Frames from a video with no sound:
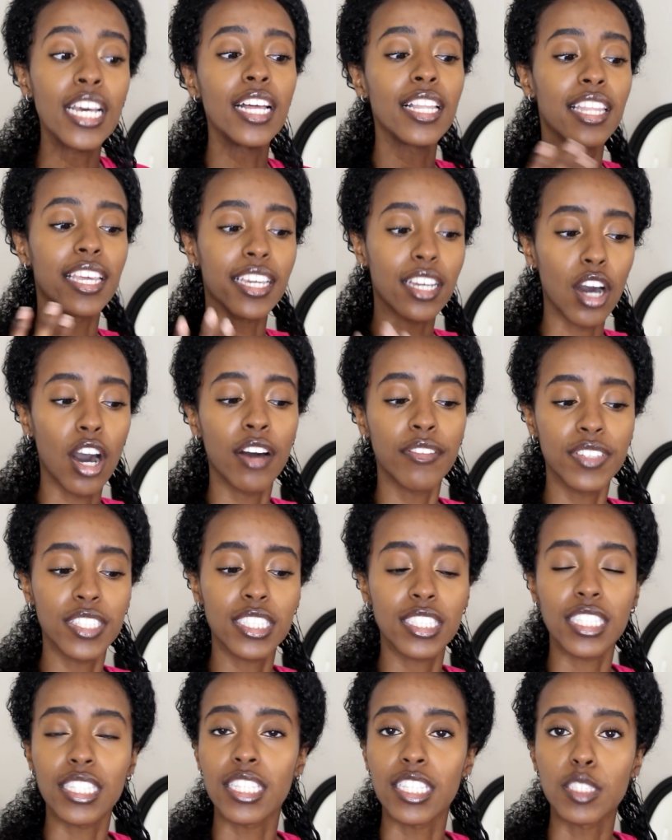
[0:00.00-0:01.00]
Like
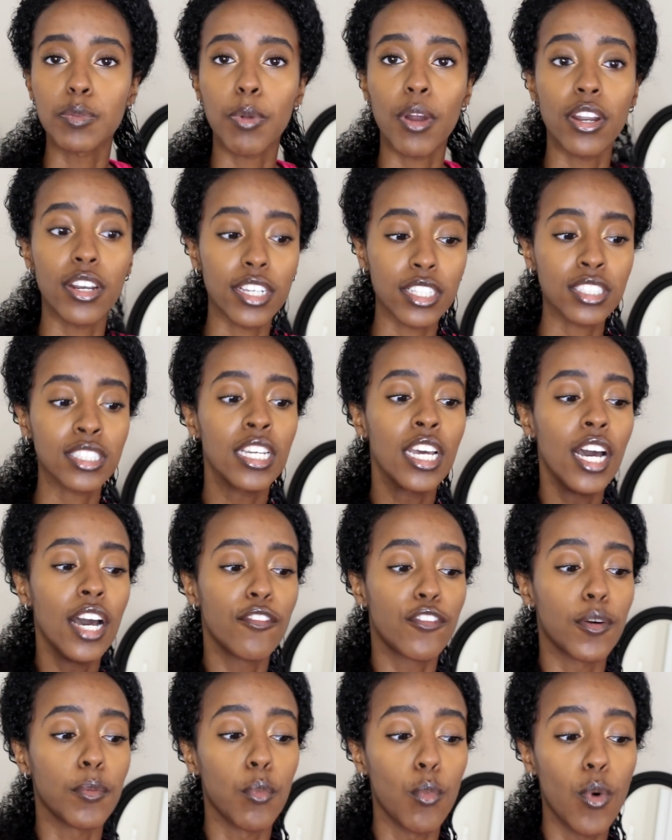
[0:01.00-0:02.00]
obviously these products,
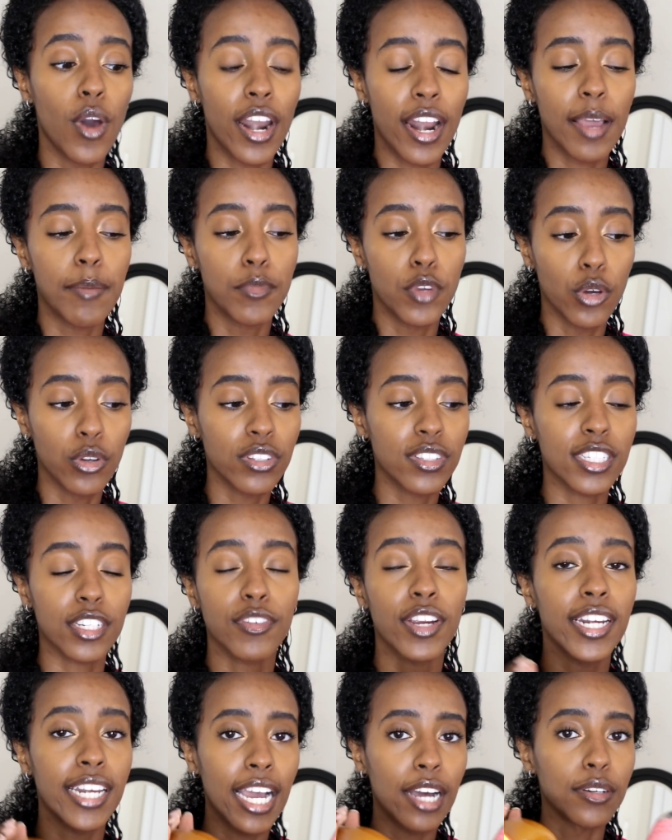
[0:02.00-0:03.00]
from what I'm noticing
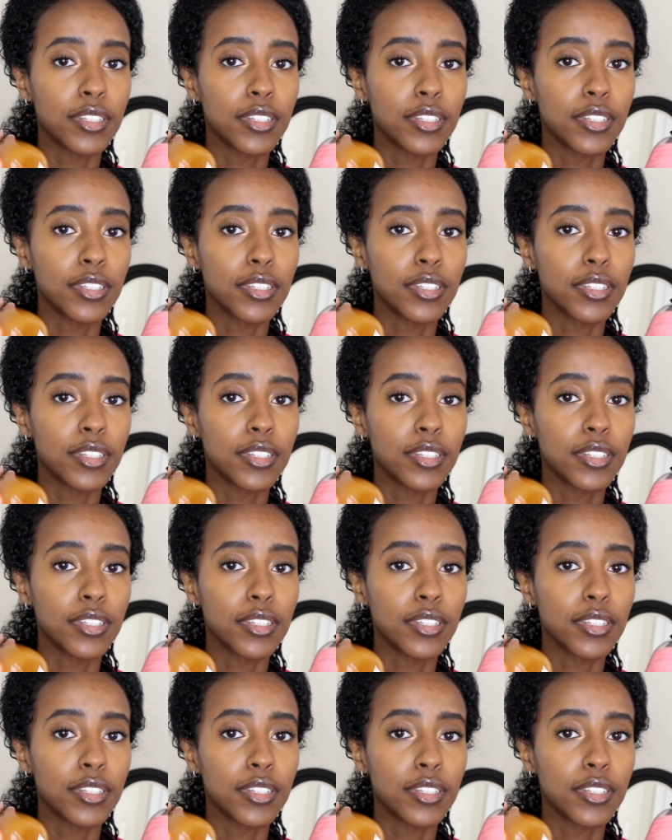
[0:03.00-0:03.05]
right now,